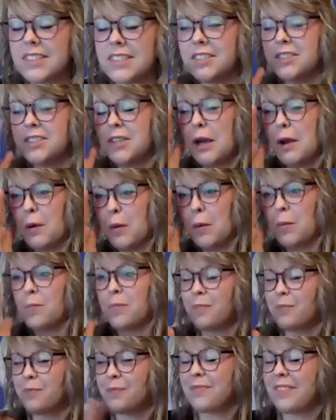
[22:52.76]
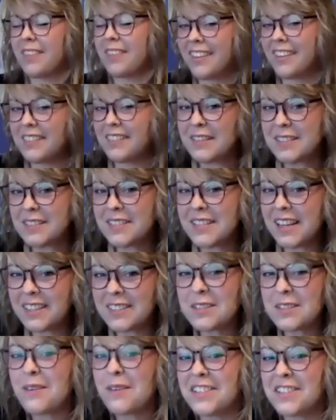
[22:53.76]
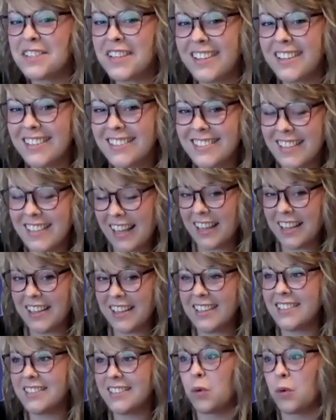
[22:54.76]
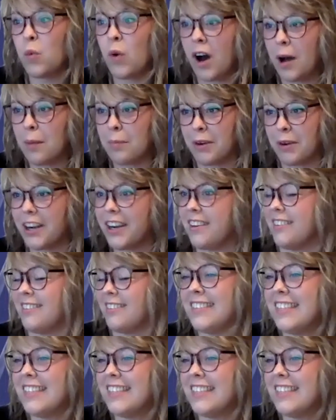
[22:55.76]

So this next question is a whopper.